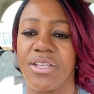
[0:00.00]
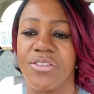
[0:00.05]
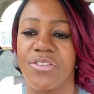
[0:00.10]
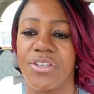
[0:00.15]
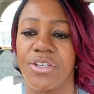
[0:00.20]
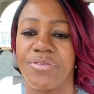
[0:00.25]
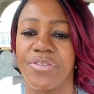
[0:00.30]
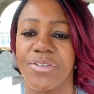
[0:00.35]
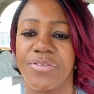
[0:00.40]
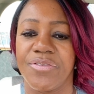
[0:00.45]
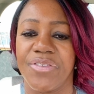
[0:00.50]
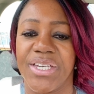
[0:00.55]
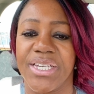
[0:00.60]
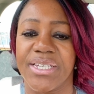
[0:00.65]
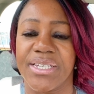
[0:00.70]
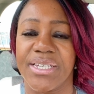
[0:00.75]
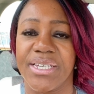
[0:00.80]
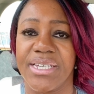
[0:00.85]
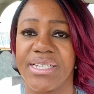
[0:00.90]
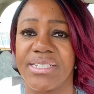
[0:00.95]
The other
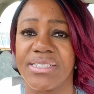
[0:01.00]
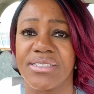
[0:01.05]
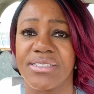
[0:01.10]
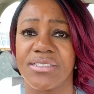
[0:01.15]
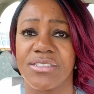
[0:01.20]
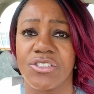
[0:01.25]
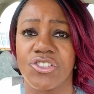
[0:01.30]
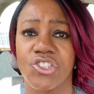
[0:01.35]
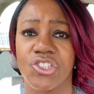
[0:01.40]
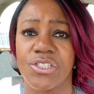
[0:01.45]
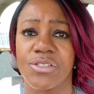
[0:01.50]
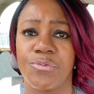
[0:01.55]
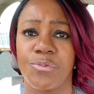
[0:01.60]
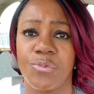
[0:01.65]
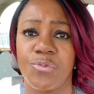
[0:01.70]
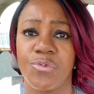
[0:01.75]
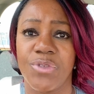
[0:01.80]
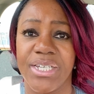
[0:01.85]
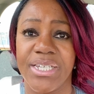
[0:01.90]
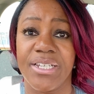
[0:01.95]
thing is just
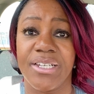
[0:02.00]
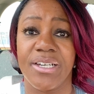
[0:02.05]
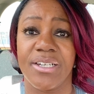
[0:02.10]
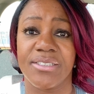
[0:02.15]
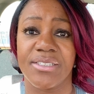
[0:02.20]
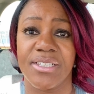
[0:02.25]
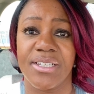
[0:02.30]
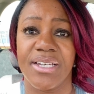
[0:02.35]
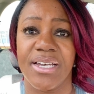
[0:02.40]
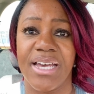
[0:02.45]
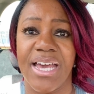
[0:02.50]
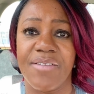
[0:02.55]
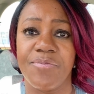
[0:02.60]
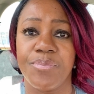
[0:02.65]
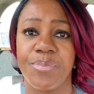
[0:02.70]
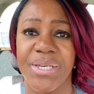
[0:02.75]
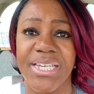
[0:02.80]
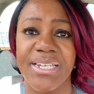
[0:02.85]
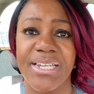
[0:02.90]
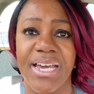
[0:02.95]
realize that
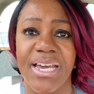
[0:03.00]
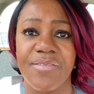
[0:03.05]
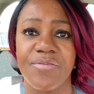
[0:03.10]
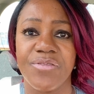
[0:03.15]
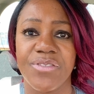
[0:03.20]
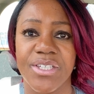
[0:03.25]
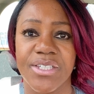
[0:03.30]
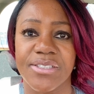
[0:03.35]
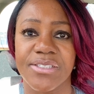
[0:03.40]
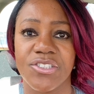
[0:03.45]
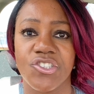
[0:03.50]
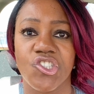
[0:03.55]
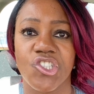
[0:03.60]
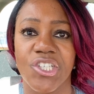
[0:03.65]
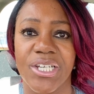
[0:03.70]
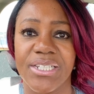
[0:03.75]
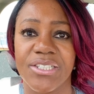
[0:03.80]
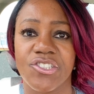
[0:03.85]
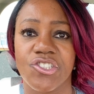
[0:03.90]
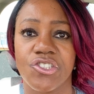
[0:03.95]
em- being envious and
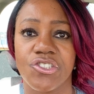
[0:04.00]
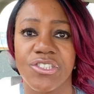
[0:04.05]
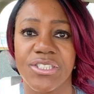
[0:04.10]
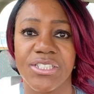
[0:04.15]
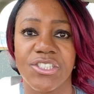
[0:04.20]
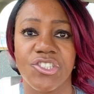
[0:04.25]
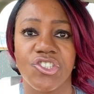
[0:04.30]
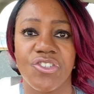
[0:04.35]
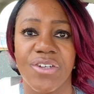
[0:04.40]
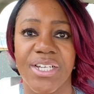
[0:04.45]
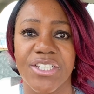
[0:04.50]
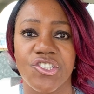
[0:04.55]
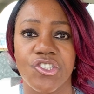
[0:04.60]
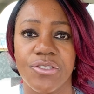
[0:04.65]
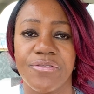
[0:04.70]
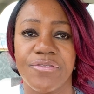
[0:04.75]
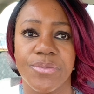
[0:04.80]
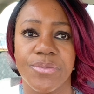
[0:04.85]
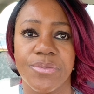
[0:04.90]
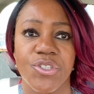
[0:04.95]
jealous just distracts
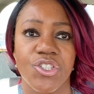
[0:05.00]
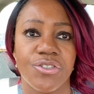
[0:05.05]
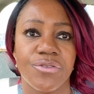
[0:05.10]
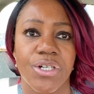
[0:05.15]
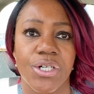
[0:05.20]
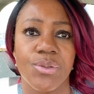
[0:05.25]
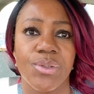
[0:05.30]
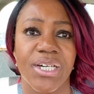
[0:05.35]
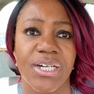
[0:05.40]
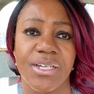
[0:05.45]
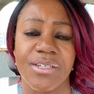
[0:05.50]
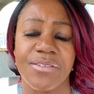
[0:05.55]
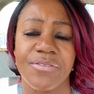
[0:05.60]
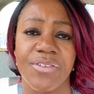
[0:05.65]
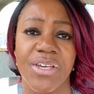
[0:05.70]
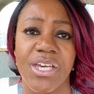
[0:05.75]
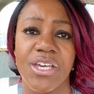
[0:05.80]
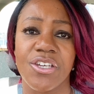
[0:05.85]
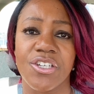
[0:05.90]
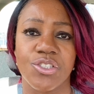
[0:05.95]
you your own life.
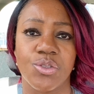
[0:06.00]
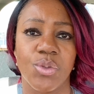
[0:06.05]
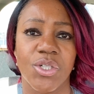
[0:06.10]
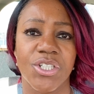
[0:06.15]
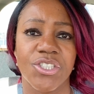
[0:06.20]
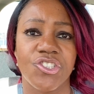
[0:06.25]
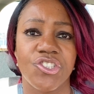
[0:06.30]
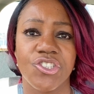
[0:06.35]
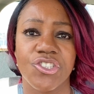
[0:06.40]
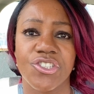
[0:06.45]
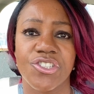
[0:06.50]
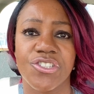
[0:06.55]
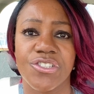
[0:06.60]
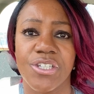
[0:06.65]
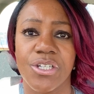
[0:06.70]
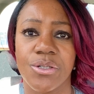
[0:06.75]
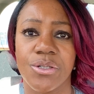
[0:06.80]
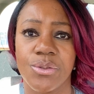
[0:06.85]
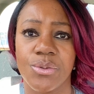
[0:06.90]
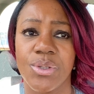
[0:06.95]
Because whilst you're
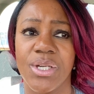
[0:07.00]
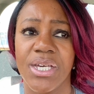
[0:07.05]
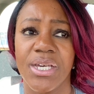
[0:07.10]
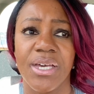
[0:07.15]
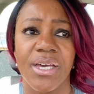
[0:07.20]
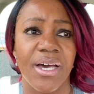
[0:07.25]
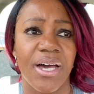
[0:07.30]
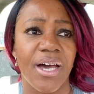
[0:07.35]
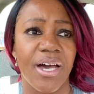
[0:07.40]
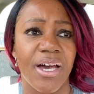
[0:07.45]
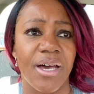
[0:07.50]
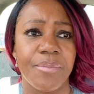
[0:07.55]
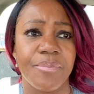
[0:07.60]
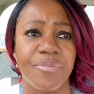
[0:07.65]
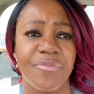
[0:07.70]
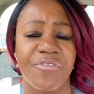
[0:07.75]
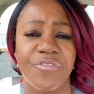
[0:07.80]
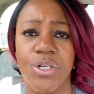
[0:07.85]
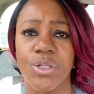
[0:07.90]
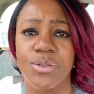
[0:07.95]
so
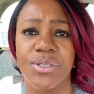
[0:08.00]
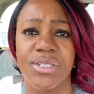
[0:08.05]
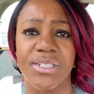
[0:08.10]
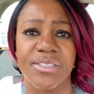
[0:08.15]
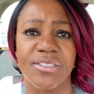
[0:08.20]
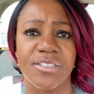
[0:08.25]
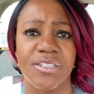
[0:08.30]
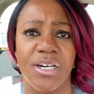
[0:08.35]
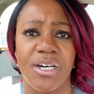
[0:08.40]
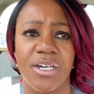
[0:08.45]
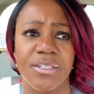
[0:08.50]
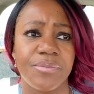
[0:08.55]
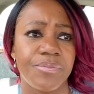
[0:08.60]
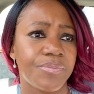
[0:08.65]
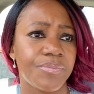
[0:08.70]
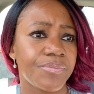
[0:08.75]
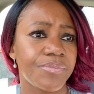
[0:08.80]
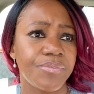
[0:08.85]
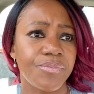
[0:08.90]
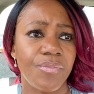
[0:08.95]
um, focused on,
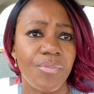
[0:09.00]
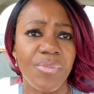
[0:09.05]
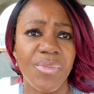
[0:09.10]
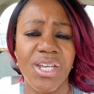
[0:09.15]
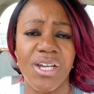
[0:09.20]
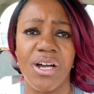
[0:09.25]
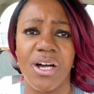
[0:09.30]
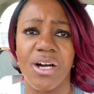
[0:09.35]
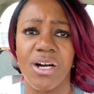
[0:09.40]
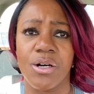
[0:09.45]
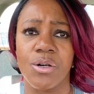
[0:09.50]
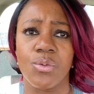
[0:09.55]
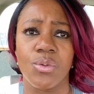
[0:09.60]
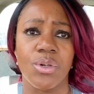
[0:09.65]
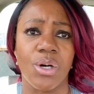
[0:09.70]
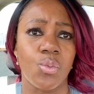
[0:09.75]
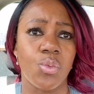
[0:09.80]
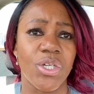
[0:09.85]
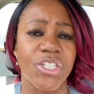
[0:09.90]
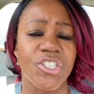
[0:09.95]
oh,
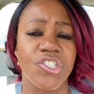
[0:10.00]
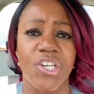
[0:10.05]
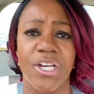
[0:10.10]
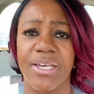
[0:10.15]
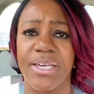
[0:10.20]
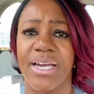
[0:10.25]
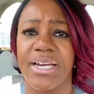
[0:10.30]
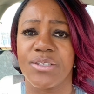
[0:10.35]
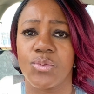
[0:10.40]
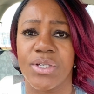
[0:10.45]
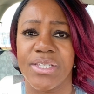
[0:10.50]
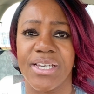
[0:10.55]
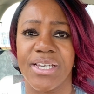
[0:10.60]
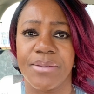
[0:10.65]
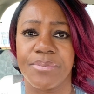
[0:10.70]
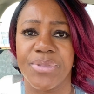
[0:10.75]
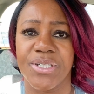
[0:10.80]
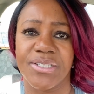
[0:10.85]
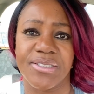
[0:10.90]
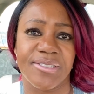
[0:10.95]
I wish I had what
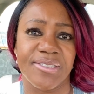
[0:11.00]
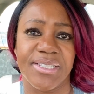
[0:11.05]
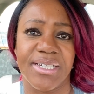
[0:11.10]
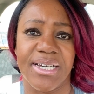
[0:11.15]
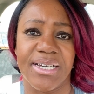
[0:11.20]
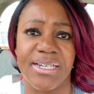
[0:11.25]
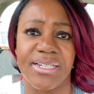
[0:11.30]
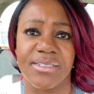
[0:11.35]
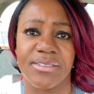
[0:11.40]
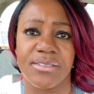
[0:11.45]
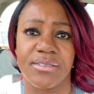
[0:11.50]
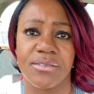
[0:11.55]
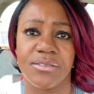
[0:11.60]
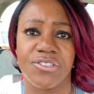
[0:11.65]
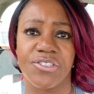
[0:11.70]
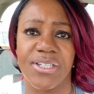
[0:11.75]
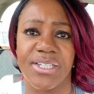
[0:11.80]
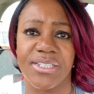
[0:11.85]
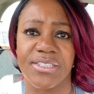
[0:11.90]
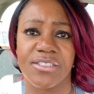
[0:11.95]
that person had.
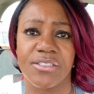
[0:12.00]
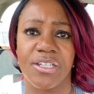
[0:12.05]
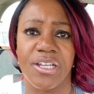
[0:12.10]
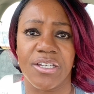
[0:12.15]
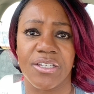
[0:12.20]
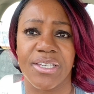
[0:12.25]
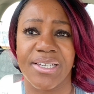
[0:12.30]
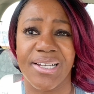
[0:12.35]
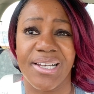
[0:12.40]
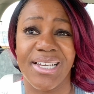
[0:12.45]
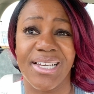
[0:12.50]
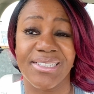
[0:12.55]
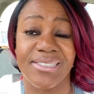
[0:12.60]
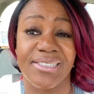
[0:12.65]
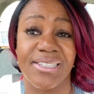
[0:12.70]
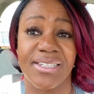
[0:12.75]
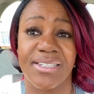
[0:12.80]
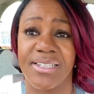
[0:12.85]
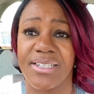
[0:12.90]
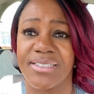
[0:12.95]
So that's like a
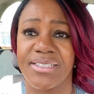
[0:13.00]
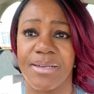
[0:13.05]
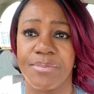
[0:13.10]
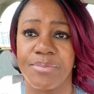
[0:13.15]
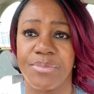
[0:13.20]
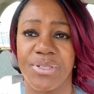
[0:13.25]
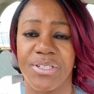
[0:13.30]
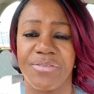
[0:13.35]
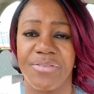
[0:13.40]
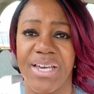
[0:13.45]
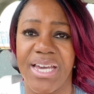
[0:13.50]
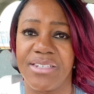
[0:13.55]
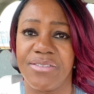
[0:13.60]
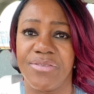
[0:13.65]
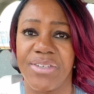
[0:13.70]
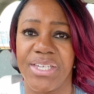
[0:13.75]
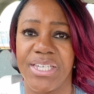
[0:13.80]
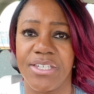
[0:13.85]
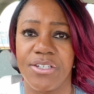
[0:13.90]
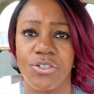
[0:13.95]
classic example of
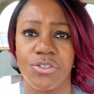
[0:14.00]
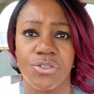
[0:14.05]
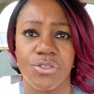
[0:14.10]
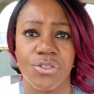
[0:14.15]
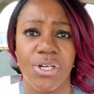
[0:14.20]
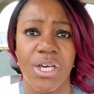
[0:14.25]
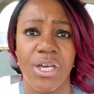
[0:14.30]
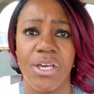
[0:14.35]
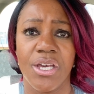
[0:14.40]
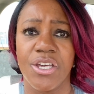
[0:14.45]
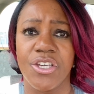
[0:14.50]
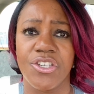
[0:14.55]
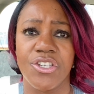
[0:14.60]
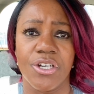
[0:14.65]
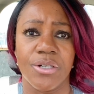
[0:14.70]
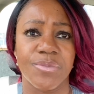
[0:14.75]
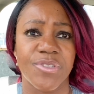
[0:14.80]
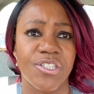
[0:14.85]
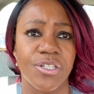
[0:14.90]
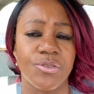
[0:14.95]
envy. Or, you
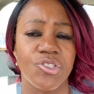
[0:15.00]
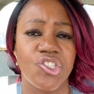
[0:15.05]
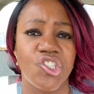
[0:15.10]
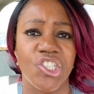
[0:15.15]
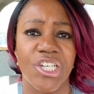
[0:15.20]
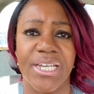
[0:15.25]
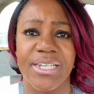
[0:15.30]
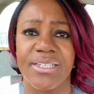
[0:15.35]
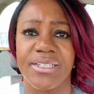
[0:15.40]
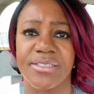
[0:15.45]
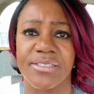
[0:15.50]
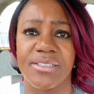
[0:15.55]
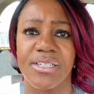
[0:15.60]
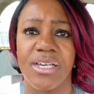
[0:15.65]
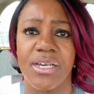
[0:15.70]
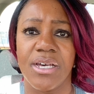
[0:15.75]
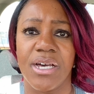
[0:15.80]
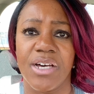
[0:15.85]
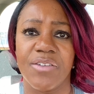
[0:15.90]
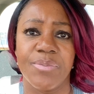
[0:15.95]
know, I'm so jealous
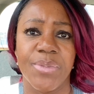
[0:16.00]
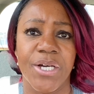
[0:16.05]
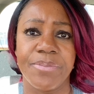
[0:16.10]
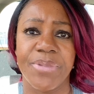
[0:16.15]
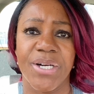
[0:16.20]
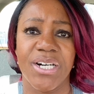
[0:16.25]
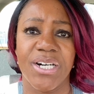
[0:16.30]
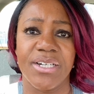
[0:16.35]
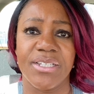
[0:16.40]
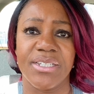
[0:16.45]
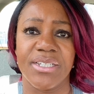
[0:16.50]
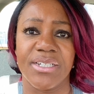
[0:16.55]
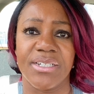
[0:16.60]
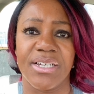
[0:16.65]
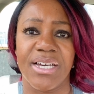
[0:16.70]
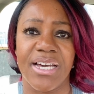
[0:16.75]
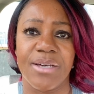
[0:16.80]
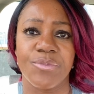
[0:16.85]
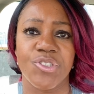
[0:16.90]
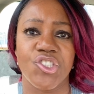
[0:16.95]
of my partner,
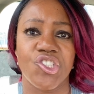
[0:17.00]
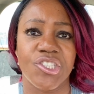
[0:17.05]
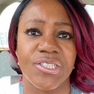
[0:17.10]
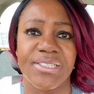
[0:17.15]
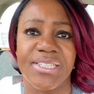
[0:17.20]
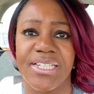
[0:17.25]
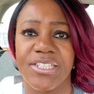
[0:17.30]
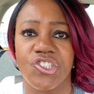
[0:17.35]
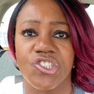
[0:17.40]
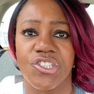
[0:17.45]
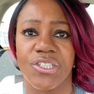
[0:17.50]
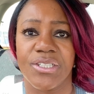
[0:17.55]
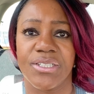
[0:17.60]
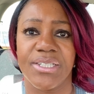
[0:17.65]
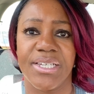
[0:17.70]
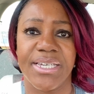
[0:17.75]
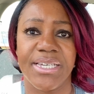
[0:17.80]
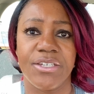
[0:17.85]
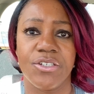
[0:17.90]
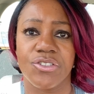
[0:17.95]
how much attention
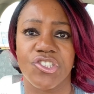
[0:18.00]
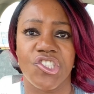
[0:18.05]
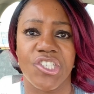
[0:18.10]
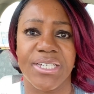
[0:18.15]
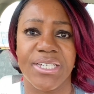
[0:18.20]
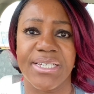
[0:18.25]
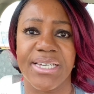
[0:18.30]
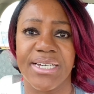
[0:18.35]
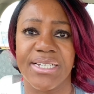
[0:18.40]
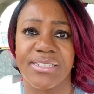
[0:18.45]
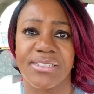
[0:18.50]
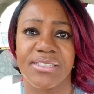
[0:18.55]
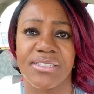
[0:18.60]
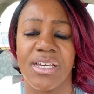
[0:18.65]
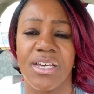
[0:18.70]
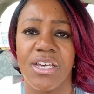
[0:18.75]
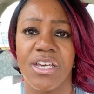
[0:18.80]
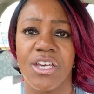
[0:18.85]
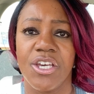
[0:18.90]
he or she gets.